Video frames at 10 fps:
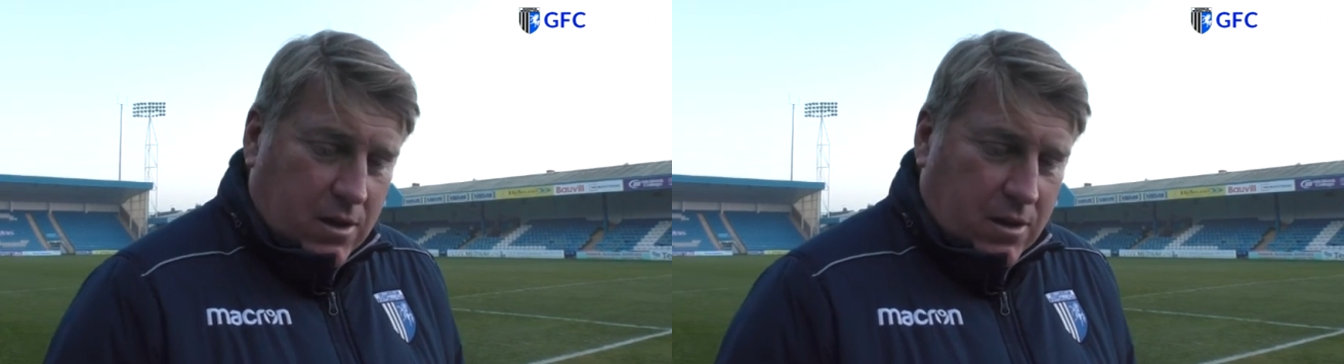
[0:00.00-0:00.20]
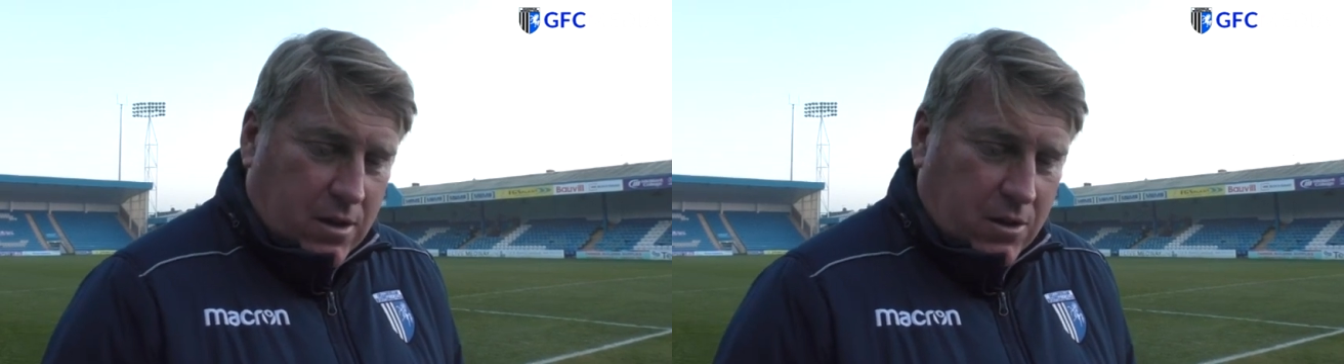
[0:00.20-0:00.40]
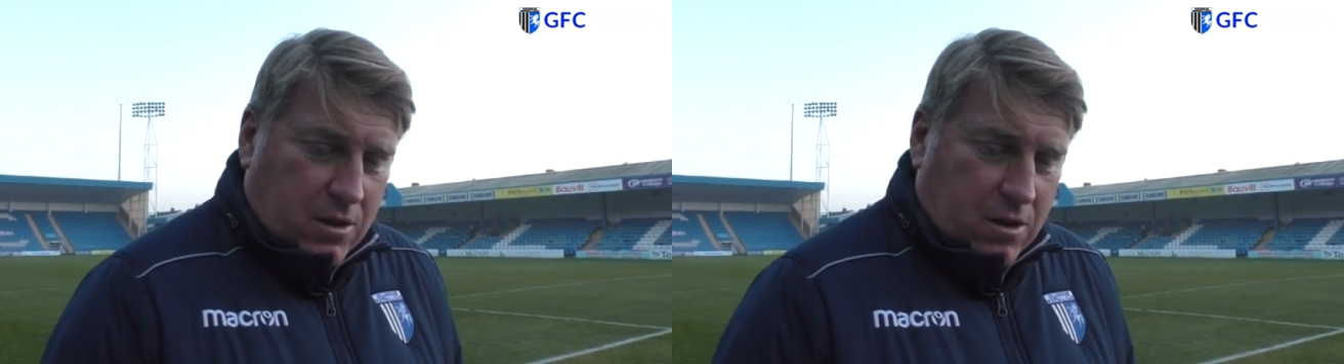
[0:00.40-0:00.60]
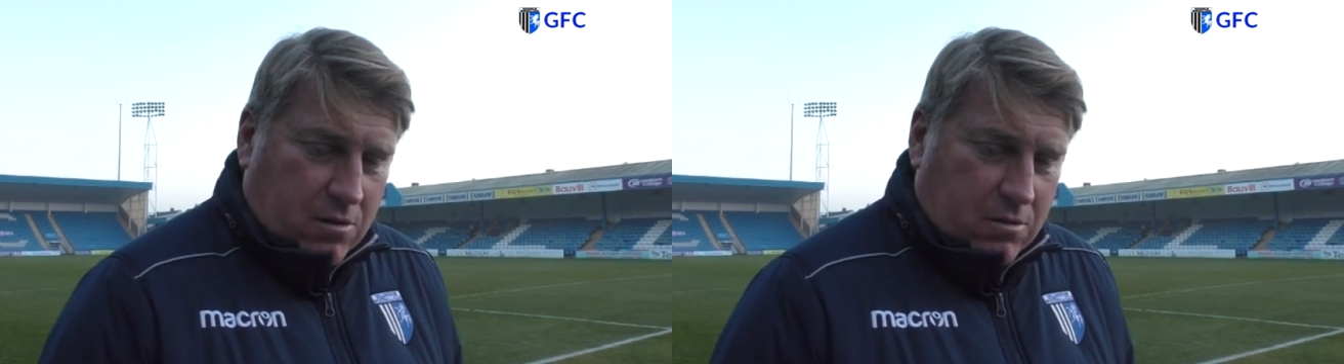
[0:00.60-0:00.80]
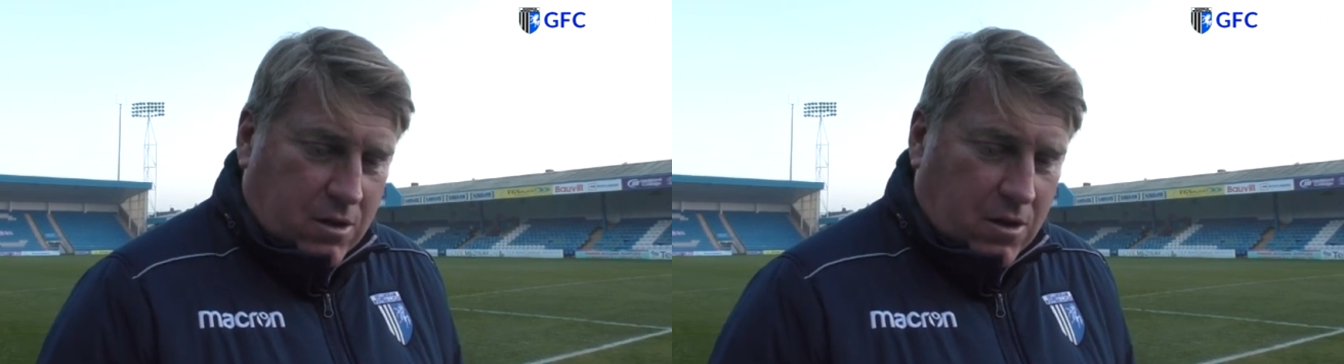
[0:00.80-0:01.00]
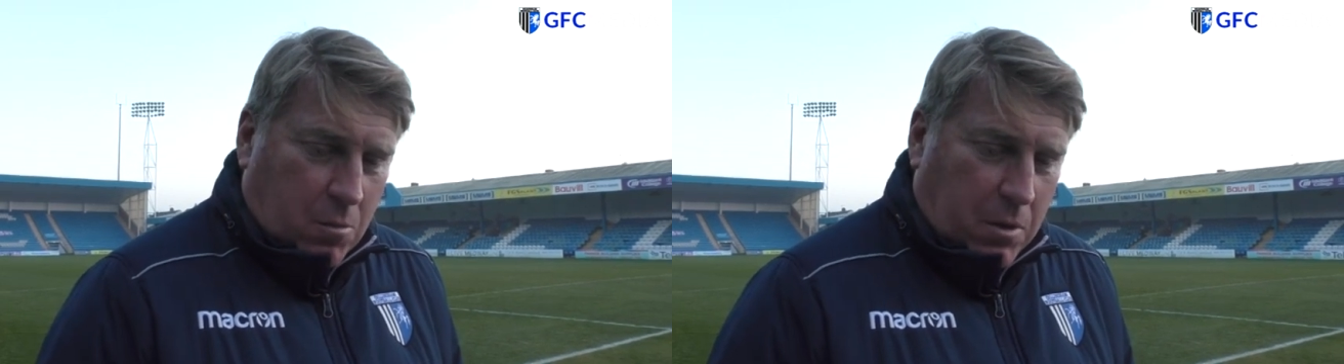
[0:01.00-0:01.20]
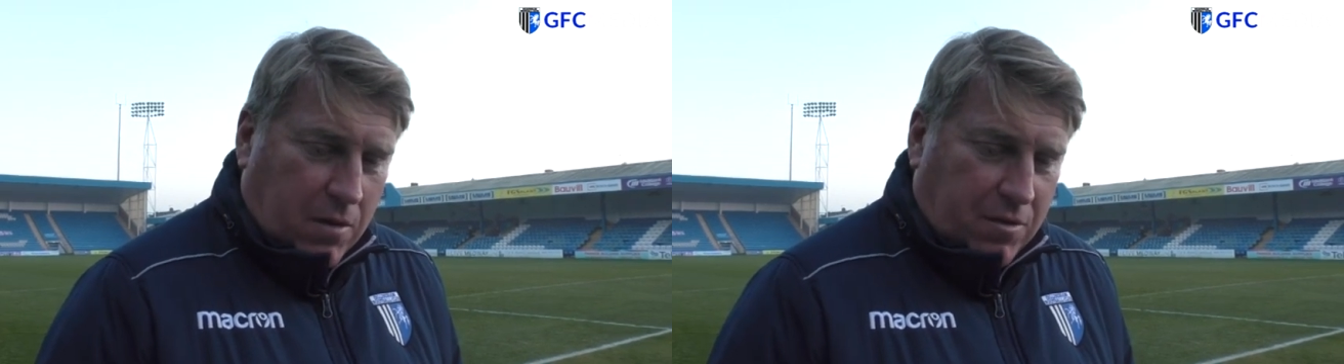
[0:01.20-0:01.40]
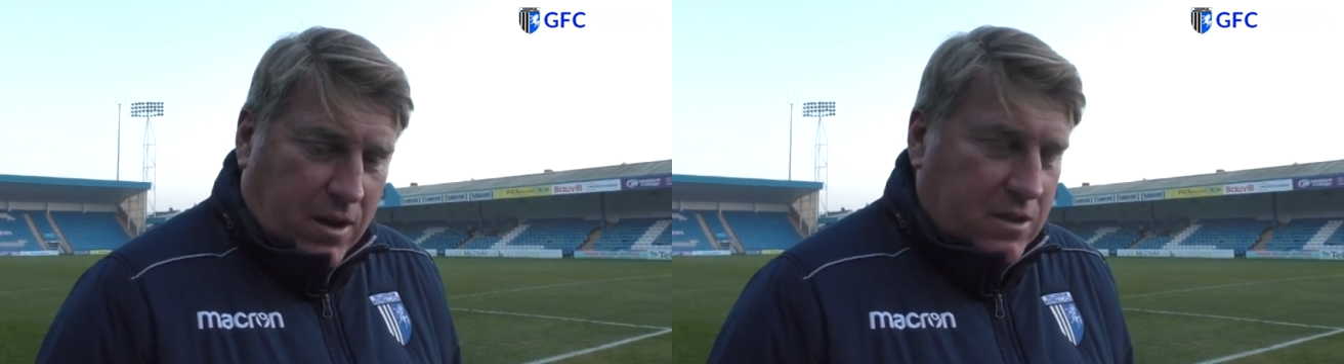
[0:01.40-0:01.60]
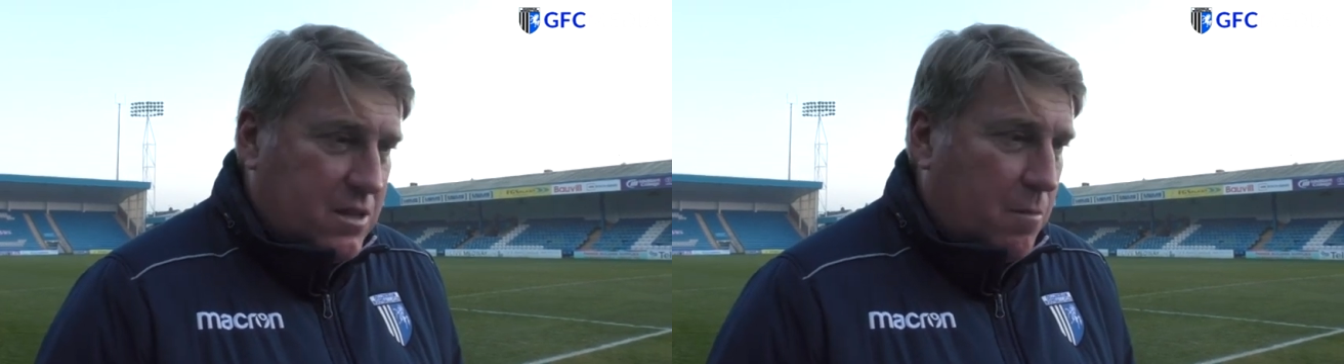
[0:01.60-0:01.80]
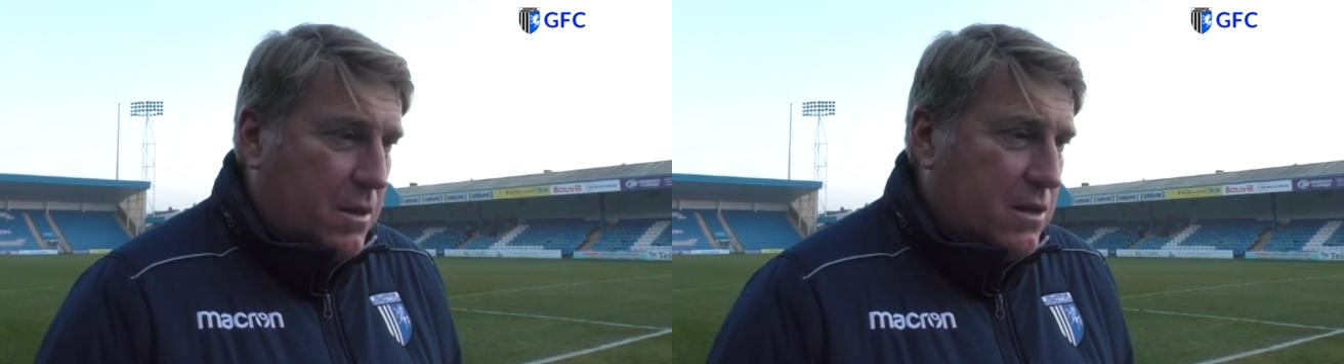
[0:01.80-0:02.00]
You know, you can't you can't play for the last
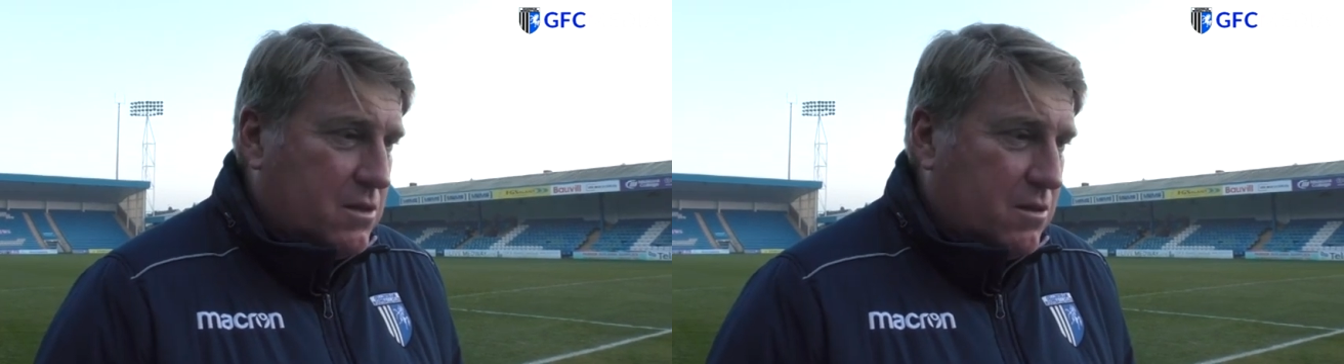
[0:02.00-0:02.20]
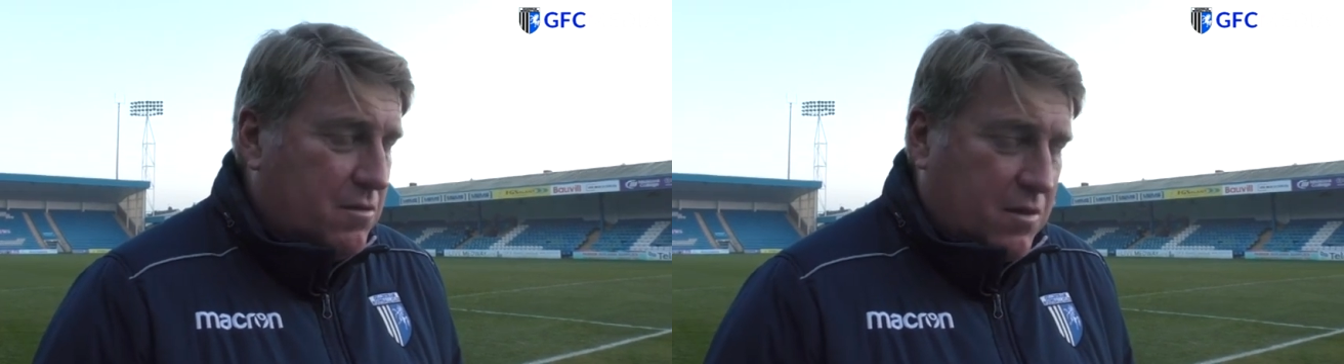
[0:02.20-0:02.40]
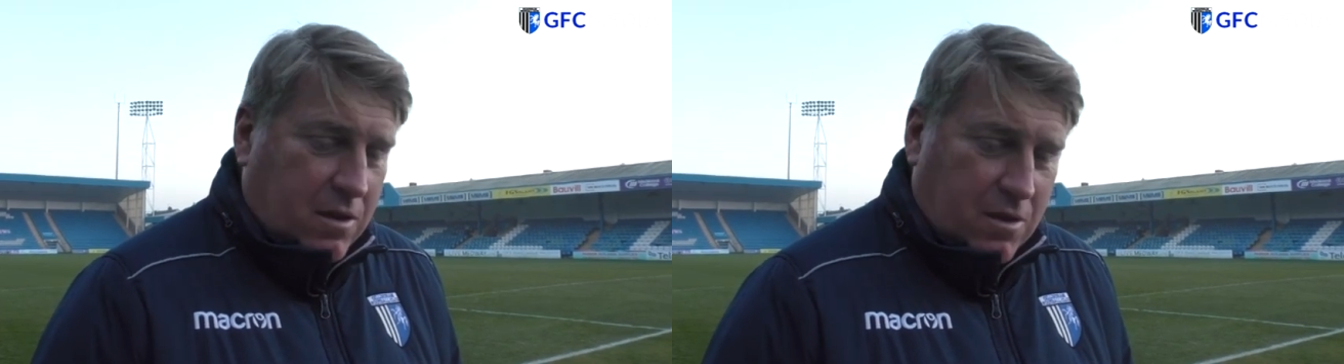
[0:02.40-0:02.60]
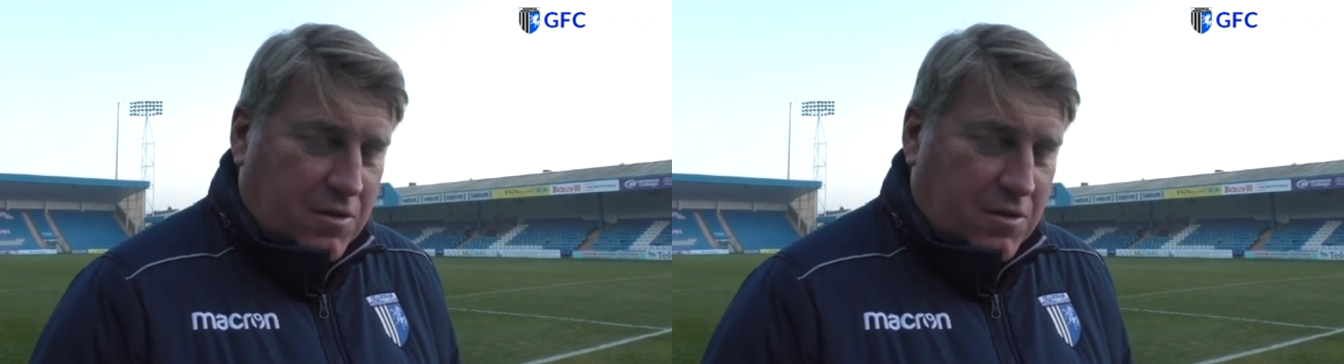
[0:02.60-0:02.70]
10 minutes of, uh,